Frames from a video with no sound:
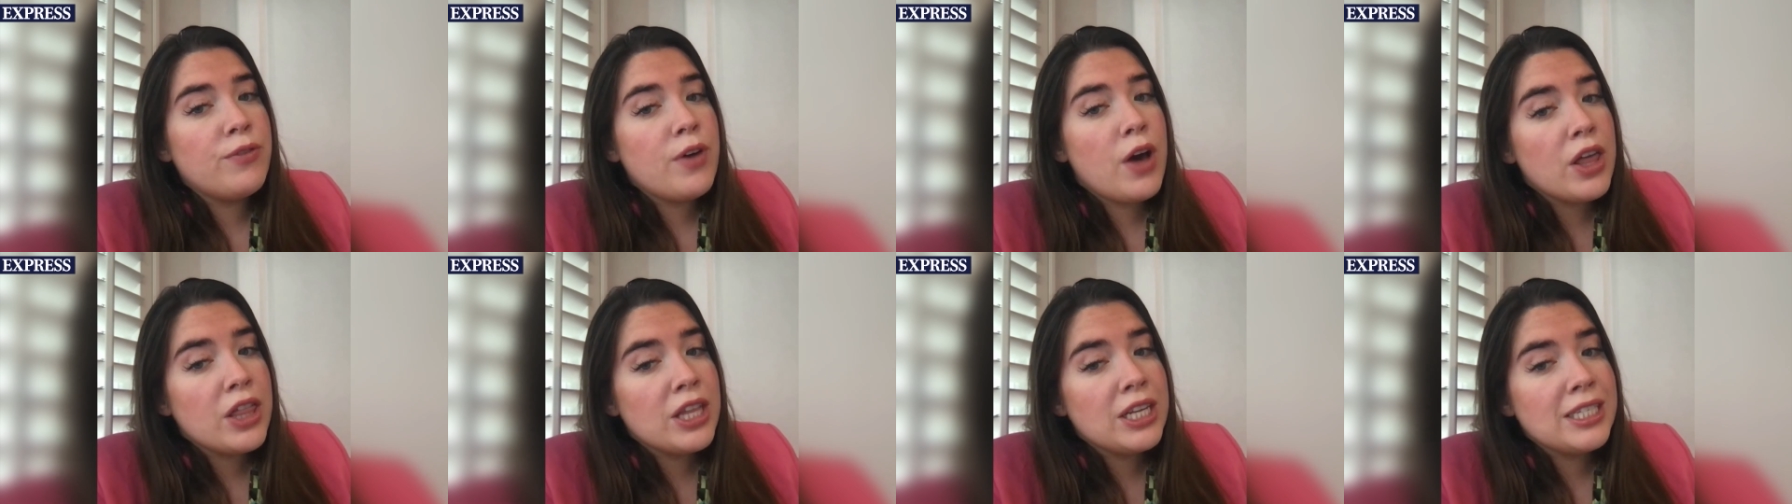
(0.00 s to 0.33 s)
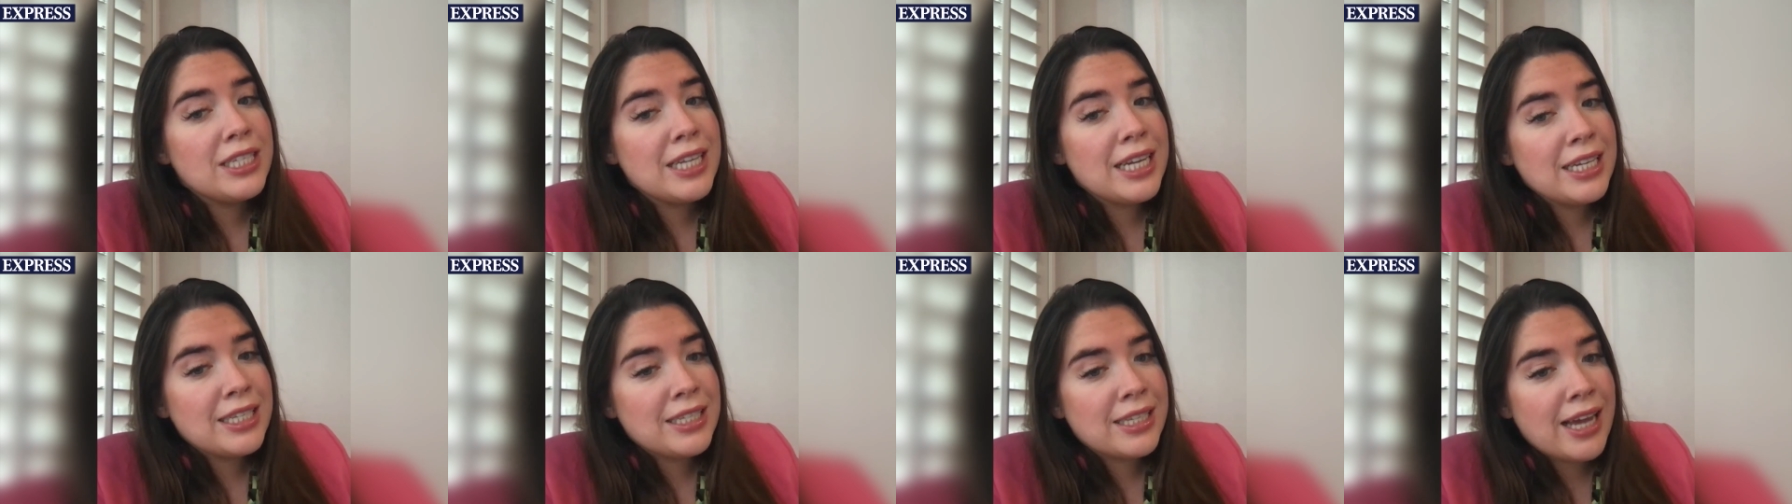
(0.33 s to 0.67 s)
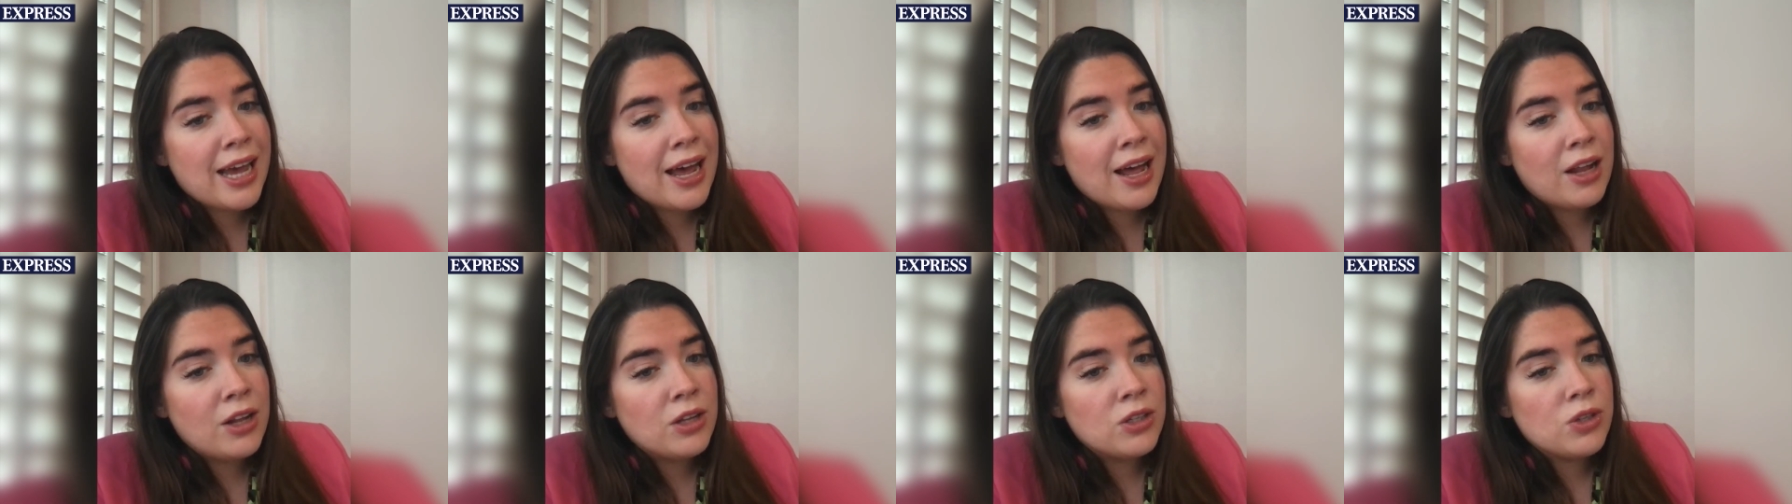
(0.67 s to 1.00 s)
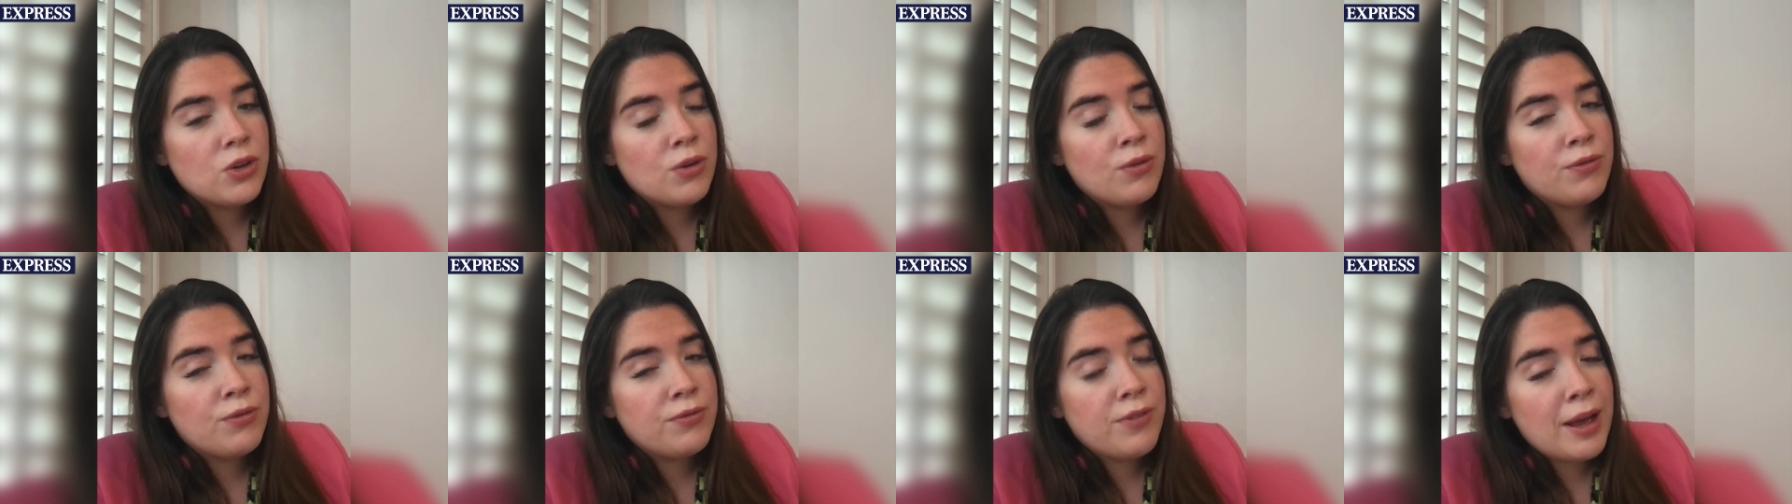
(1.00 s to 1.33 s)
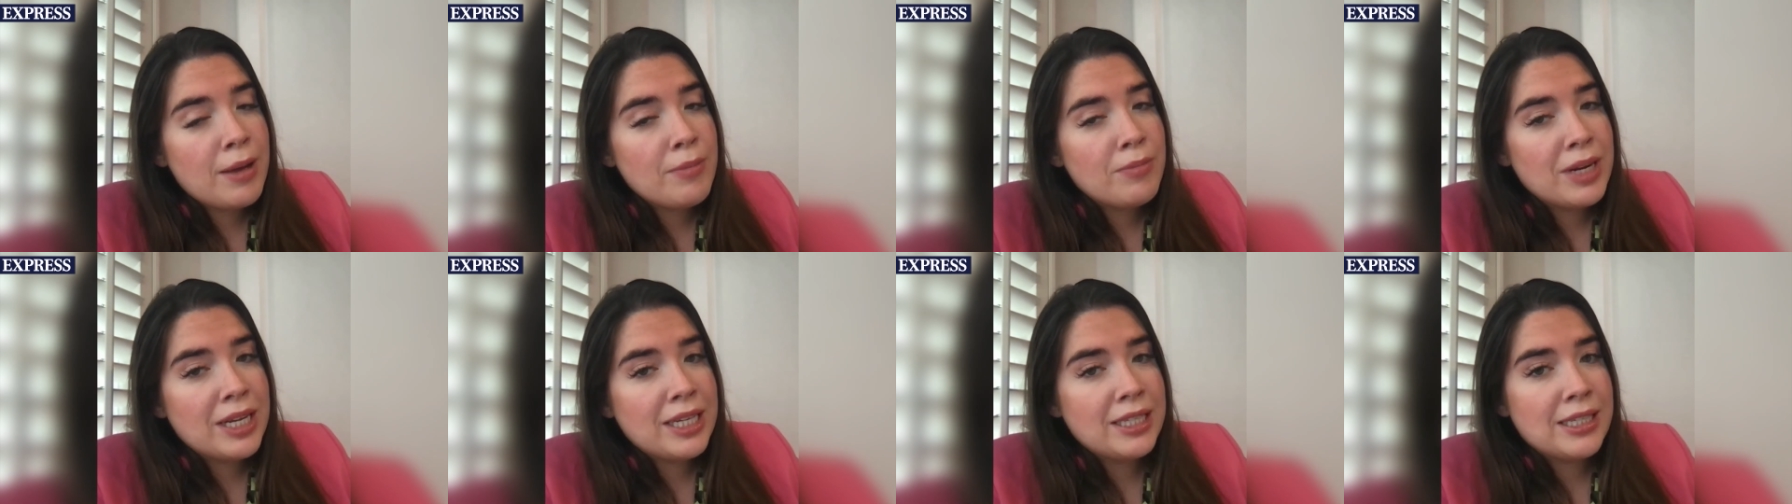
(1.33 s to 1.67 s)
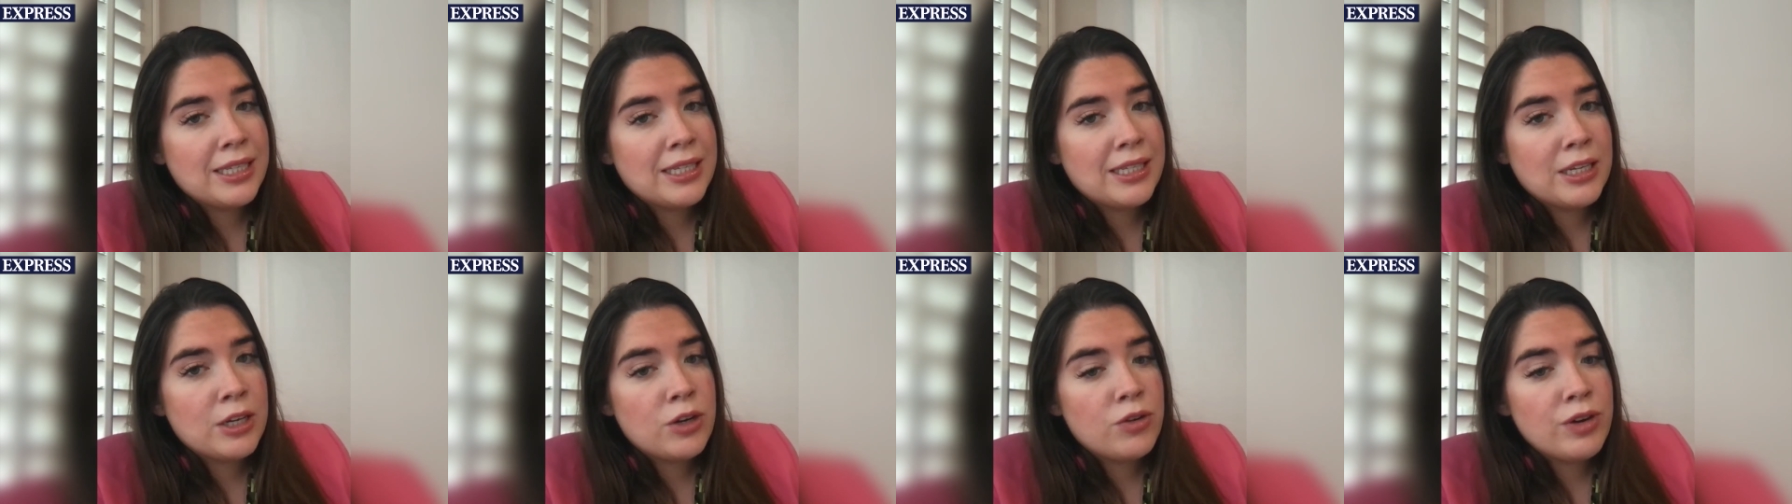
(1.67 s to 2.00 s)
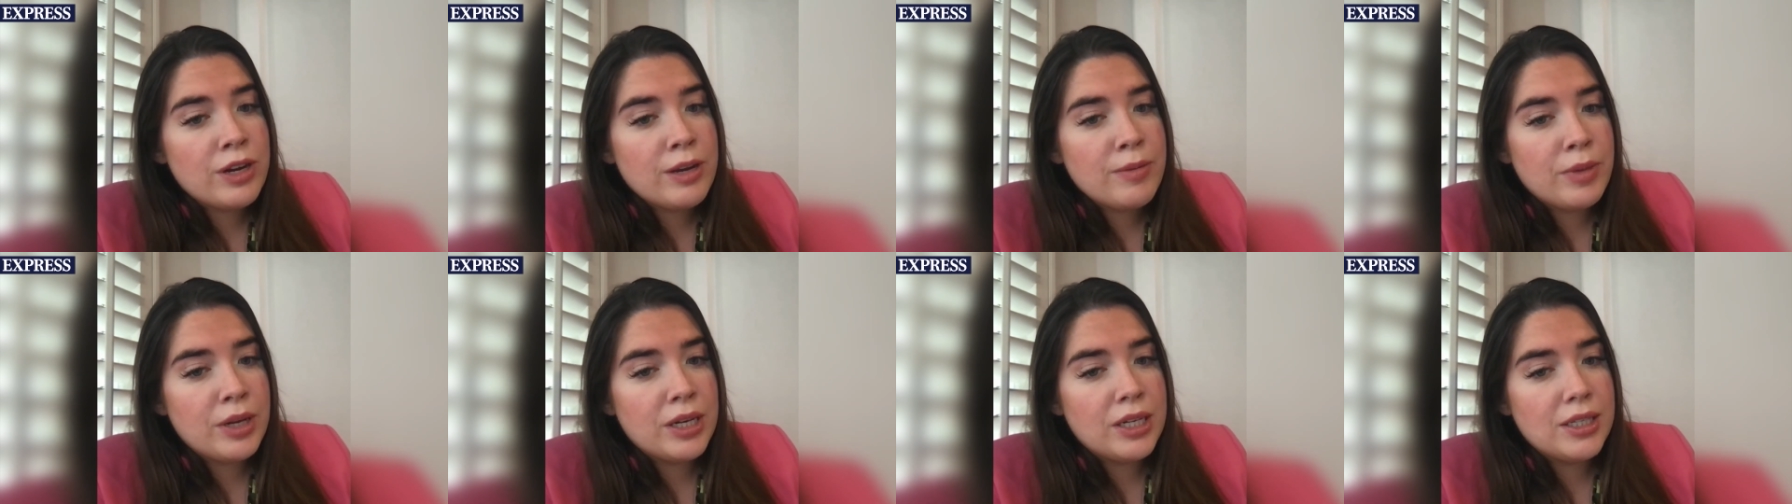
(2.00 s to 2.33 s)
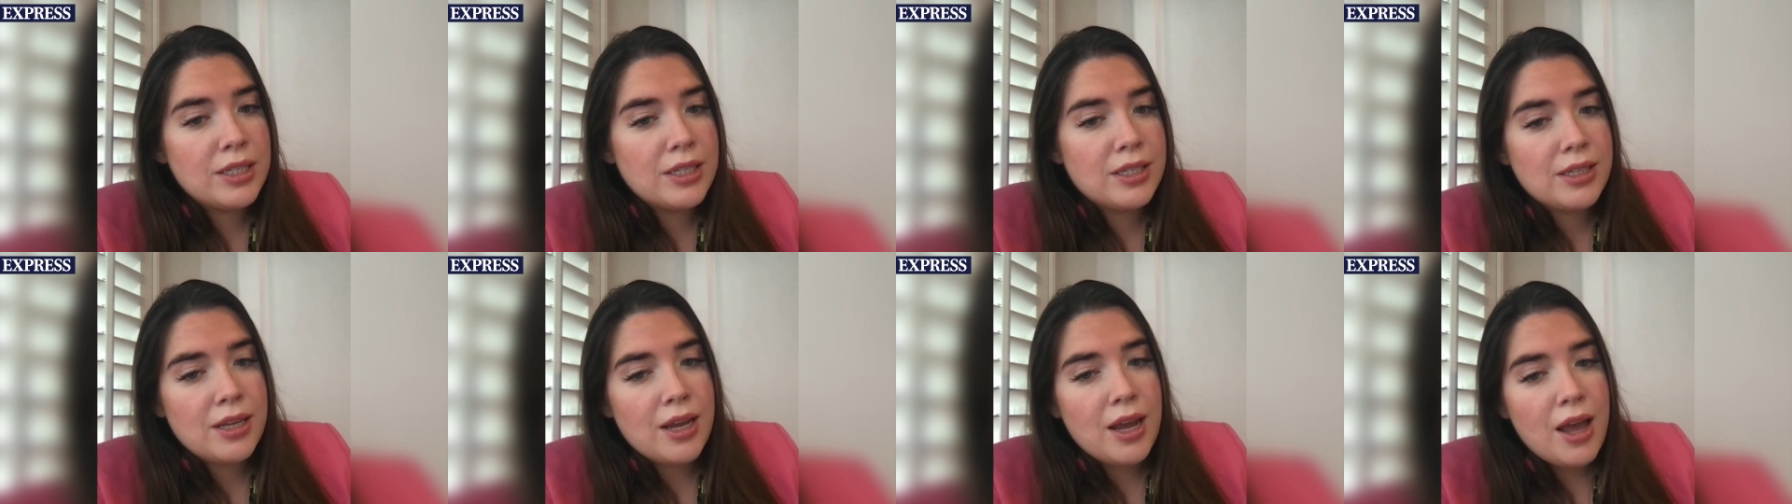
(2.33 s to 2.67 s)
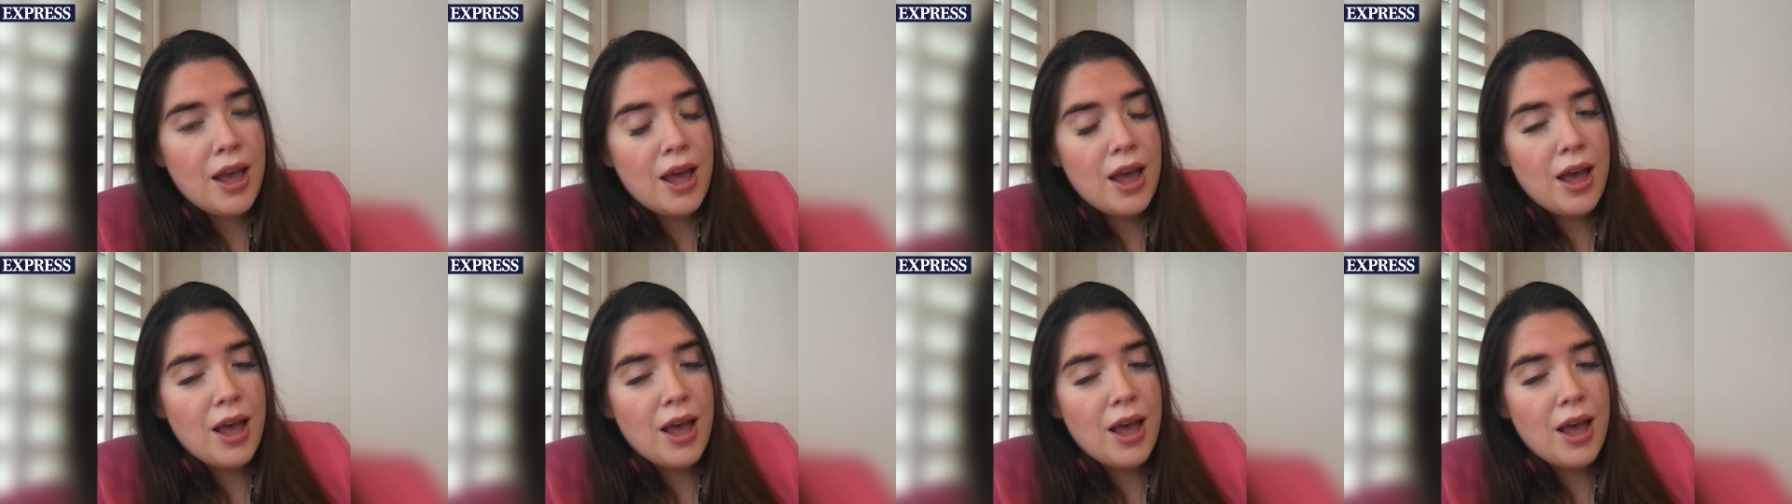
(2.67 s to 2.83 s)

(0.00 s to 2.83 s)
further details of family disagreements.